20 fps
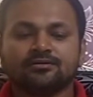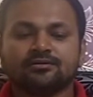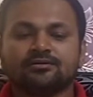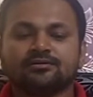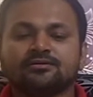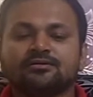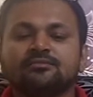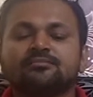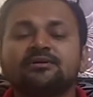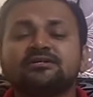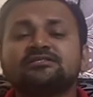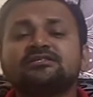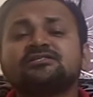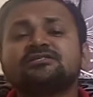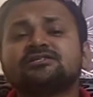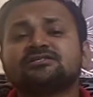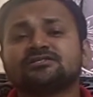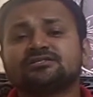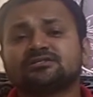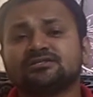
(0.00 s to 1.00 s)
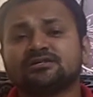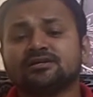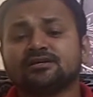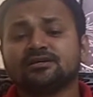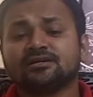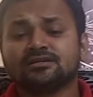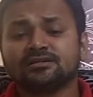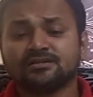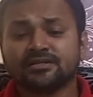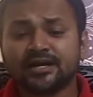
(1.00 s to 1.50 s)
The messages
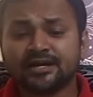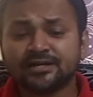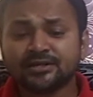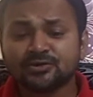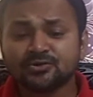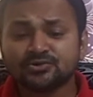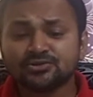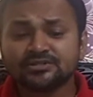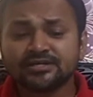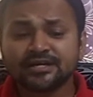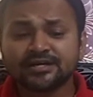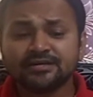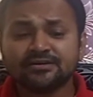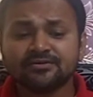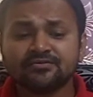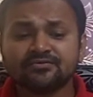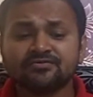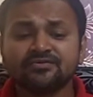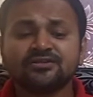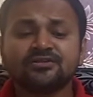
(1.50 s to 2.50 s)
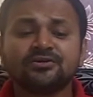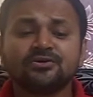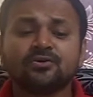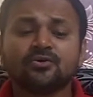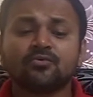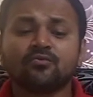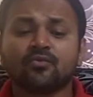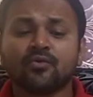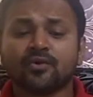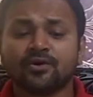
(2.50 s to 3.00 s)
that you send with
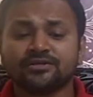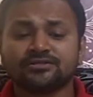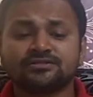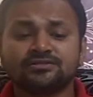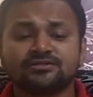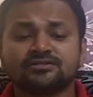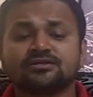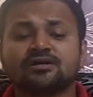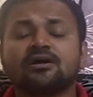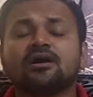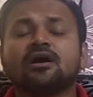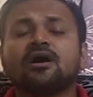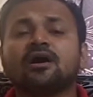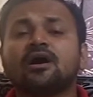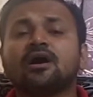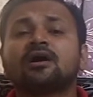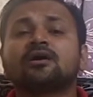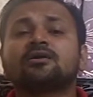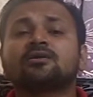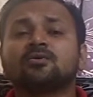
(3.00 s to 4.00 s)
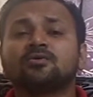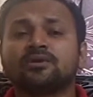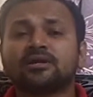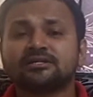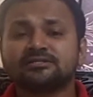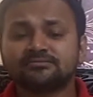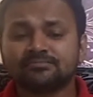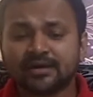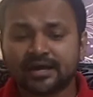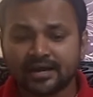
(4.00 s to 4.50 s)
your voice are known
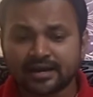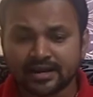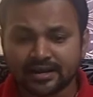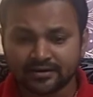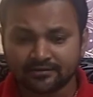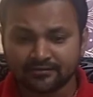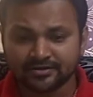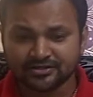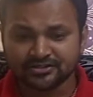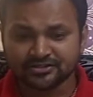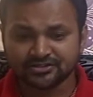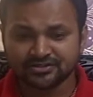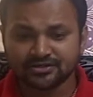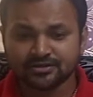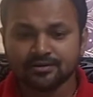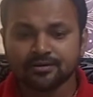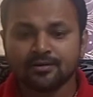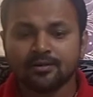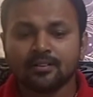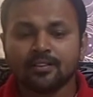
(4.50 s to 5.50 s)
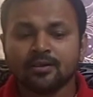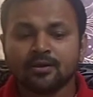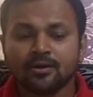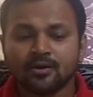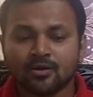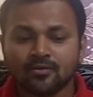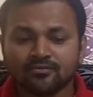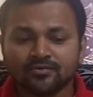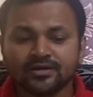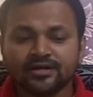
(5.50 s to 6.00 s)
as paralanguage.
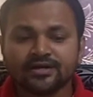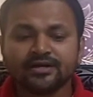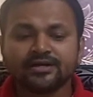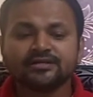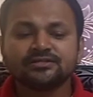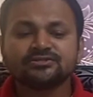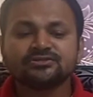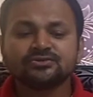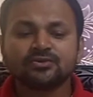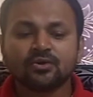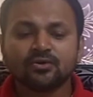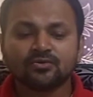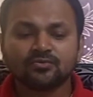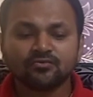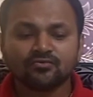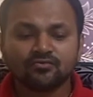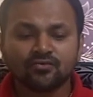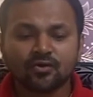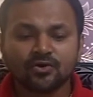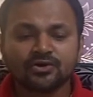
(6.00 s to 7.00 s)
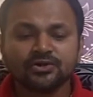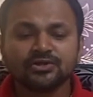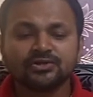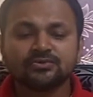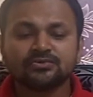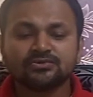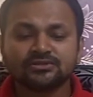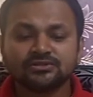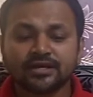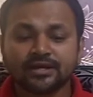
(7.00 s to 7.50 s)
Often it is not what
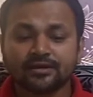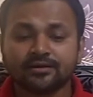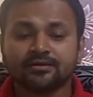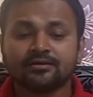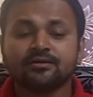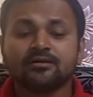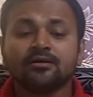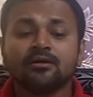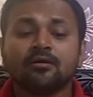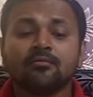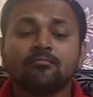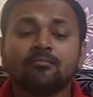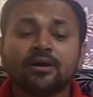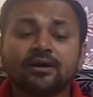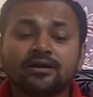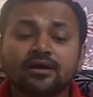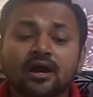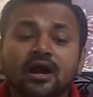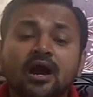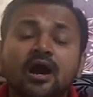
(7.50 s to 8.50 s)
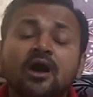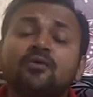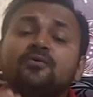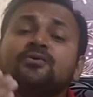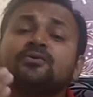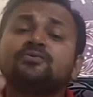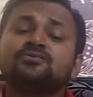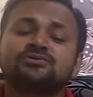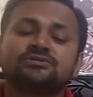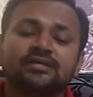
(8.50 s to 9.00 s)
you say, but how
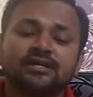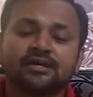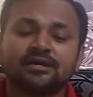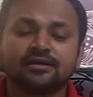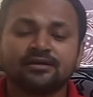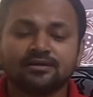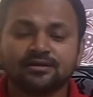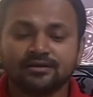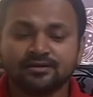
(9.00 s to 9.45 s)
you say